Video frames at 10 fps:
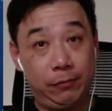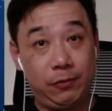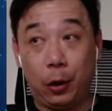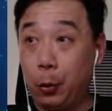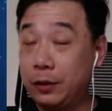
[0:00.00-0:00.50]

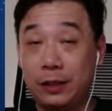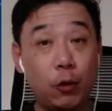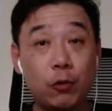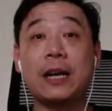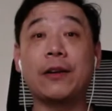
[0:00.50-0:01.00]
So
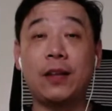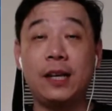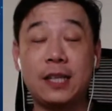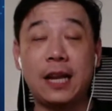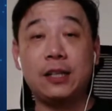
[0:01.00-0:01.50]
those are the
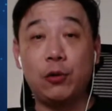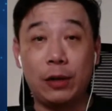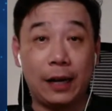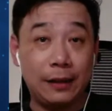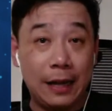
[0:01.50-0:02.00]
things that you
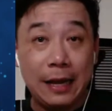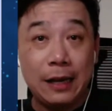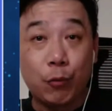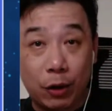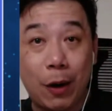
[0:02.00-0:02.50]
can
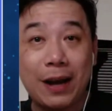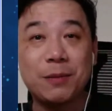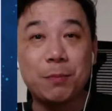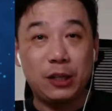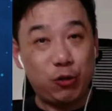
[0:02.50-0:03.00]
request
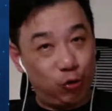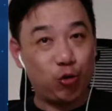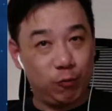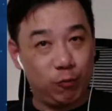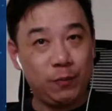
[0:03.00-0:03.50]
me to do.